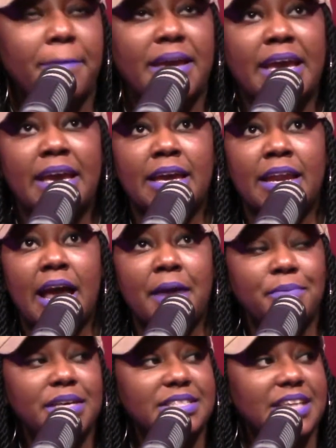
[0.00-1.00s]
Man,
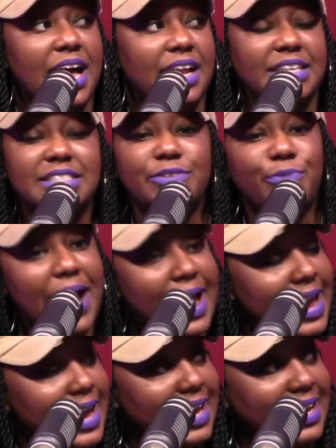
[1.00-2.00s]
I'm just college,
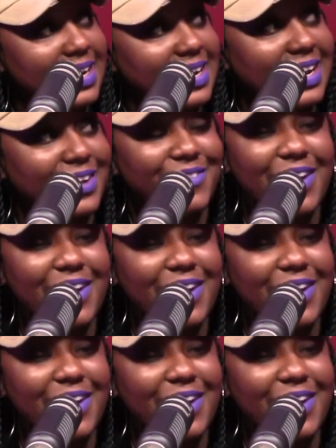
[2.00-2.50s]
right? Right?